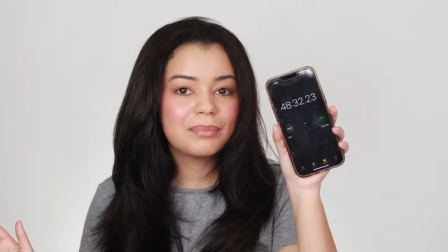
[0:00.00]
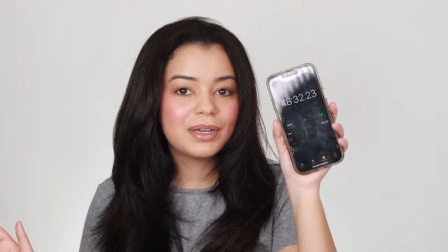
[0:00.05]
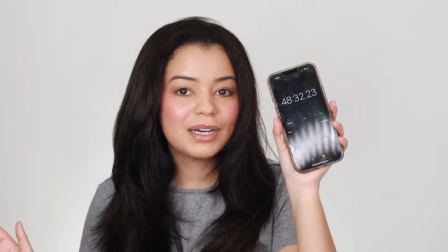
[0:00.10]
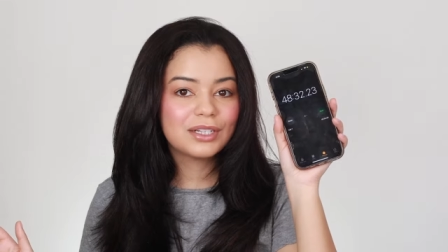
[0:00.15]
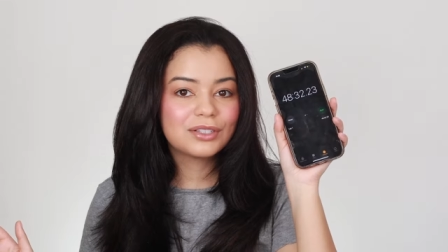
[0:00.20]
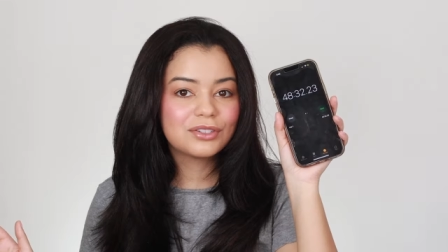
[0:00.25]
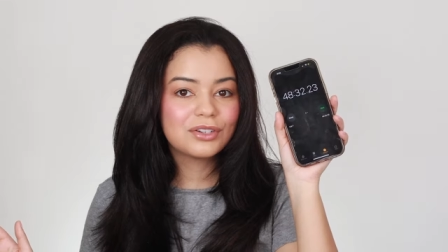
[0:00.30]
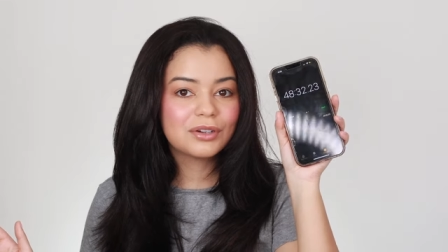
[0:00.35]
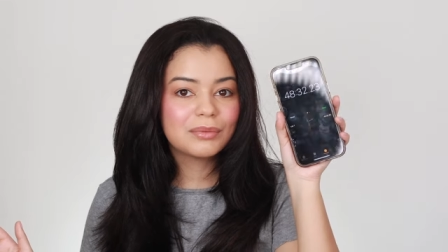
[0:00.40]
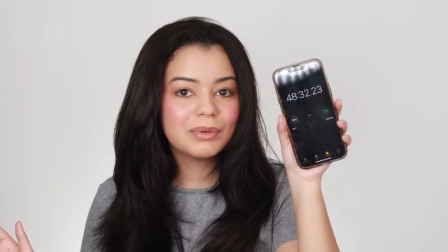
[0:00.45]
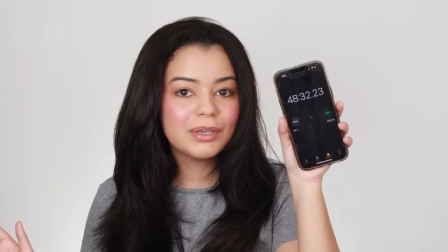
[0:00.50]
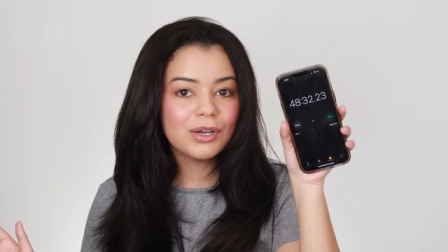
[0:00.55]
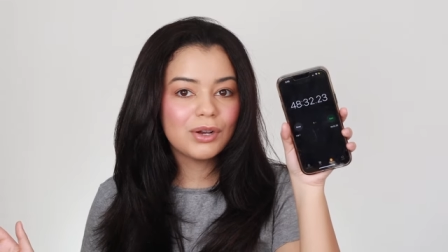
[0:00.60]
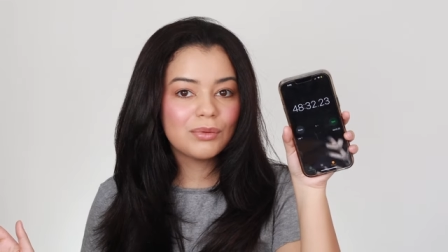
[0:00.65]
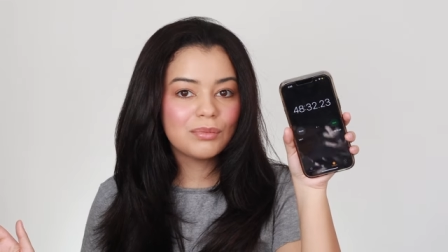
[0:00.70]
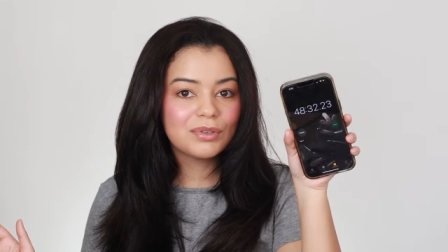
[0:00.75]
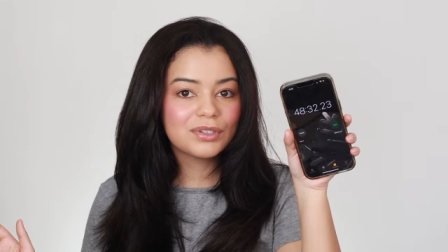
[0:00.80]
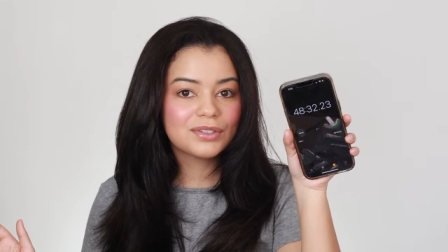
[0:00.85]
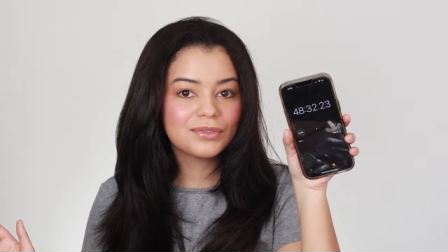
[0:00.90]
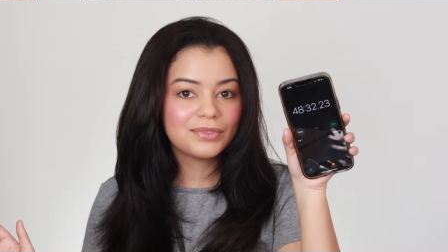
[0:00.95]
But it took me
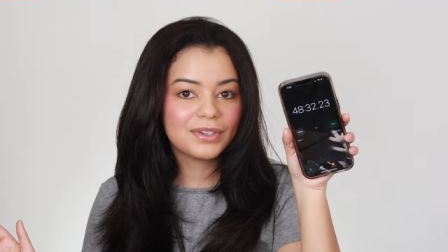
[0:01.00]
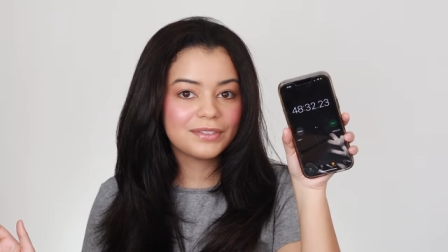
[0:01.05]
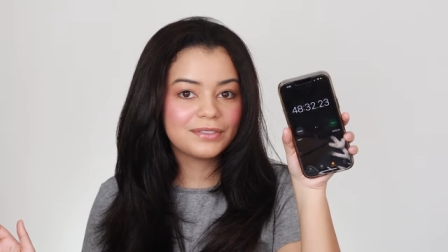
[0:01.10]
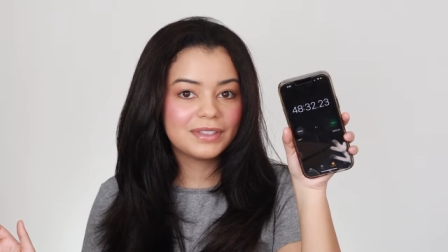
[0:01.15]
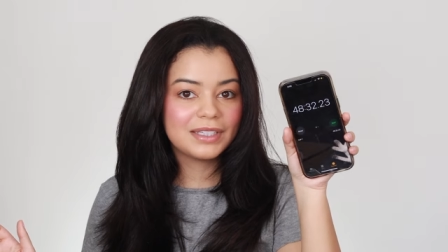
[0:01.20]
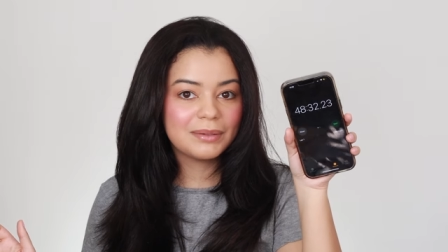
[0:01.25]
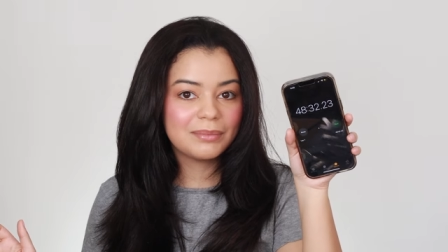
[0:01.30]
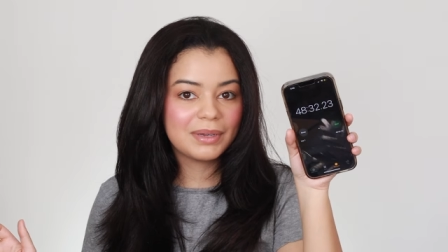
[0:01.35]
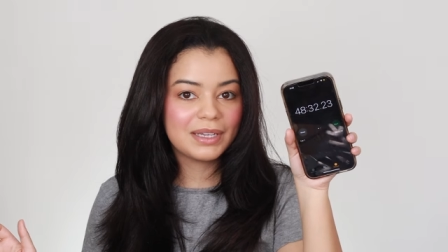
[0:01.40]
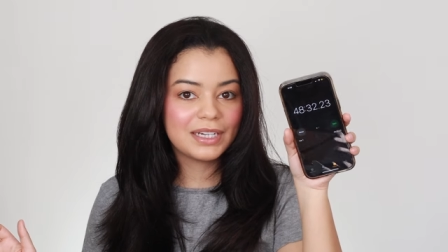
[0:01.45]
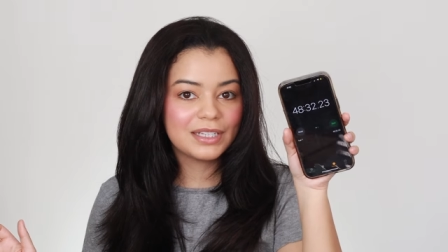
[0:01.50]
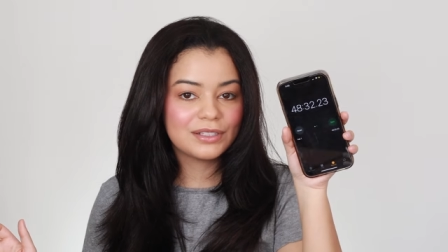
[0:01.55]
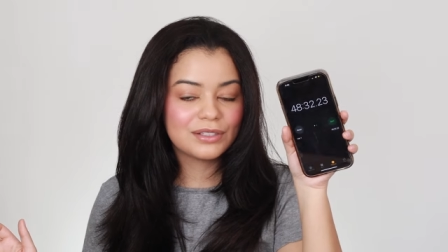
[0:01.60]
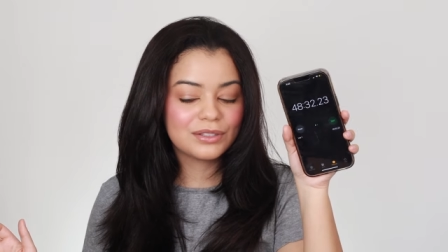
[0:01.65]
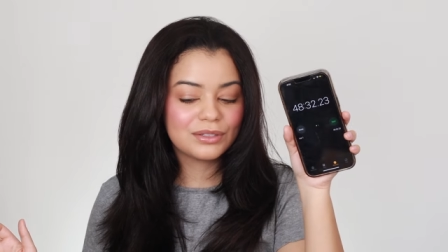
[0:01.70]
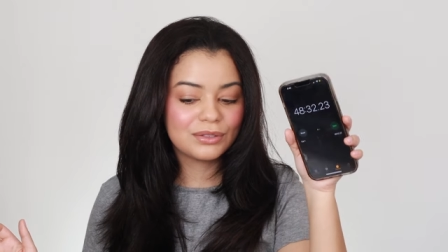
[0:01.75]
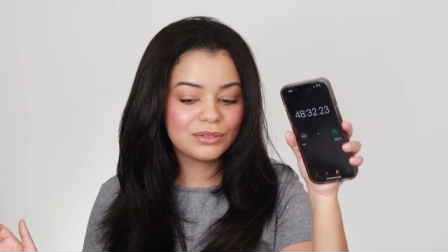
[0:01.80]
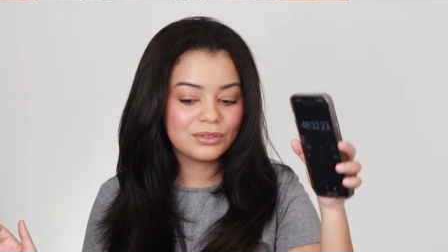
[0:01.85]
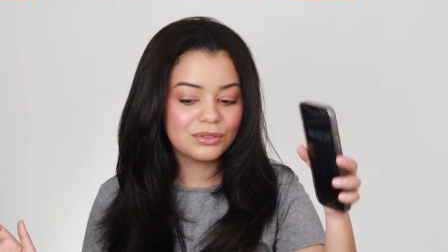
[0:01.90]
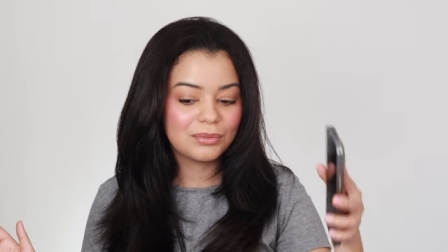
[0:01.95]
almost 50
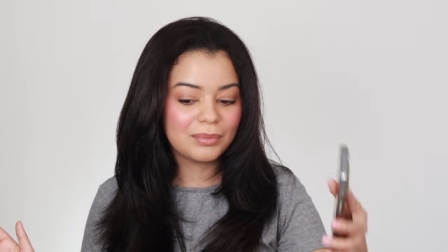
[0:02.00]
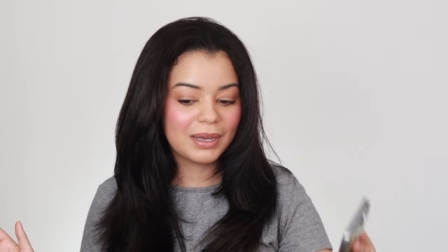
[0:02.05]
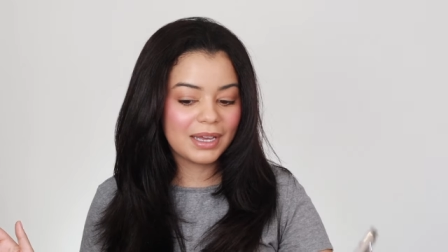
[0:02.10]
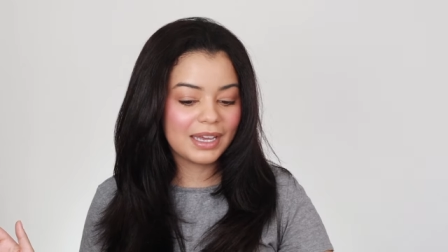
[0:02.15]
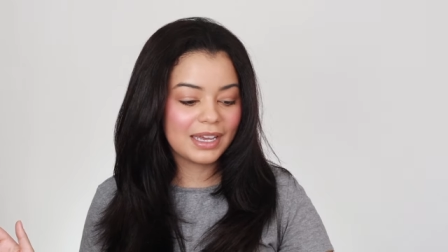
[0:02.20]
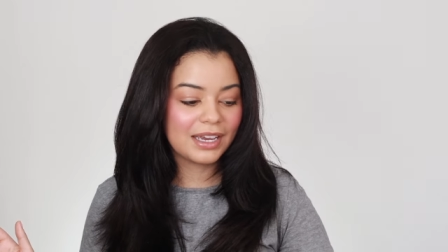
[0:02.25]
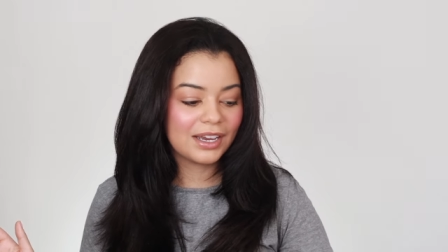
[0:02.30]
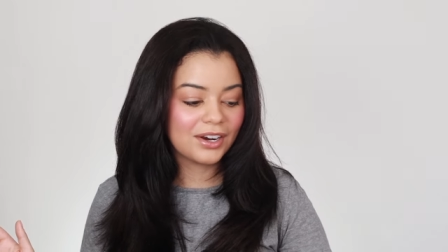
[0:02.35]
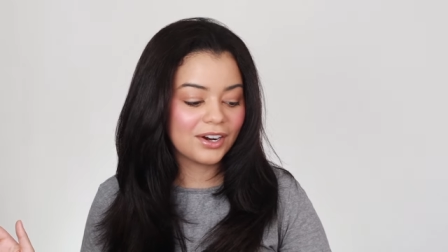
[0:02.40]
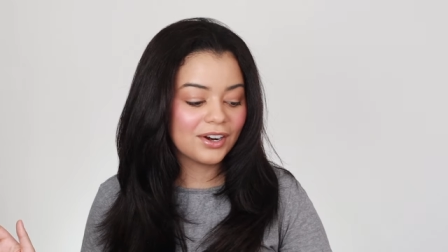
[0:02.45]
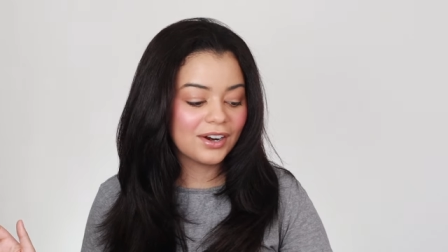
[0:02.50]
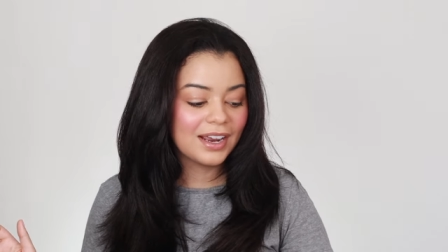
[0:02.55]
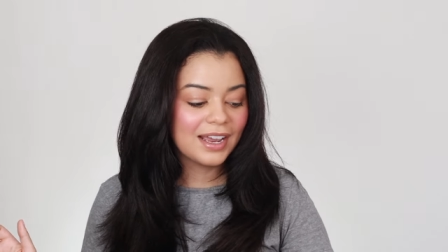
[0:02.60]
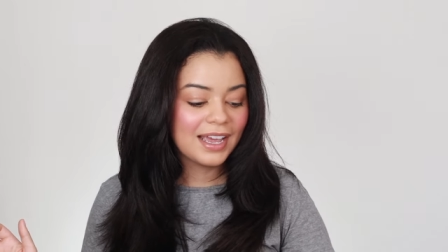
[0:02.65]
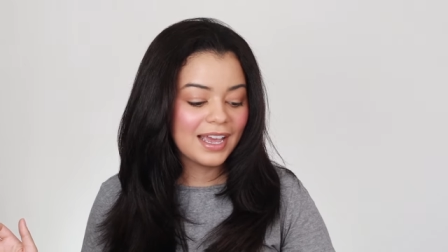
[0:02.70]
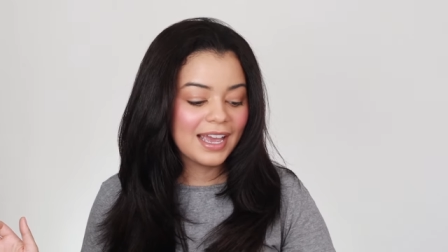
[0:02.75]
minutes to do my hair.